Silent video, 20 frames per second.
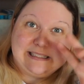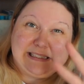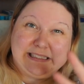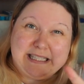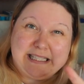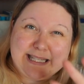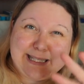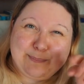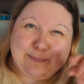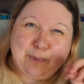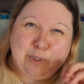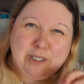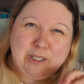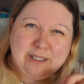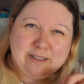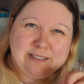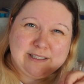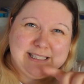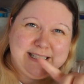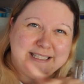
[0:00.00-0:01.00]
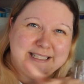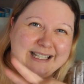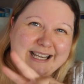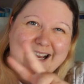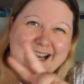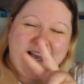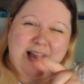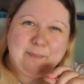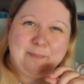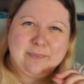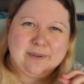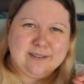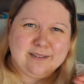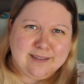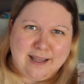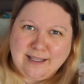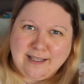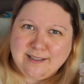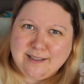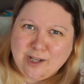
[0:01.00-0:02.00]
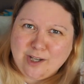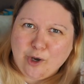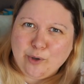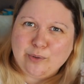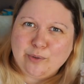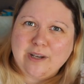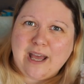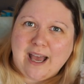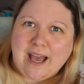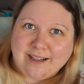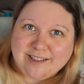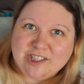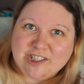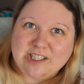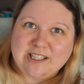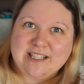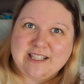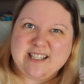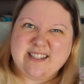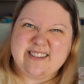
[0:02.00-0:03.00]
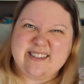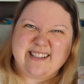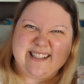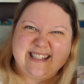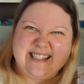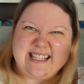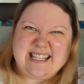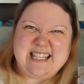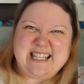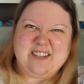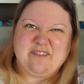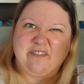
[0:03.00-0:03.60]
Spoilery, um, they don't actually succeed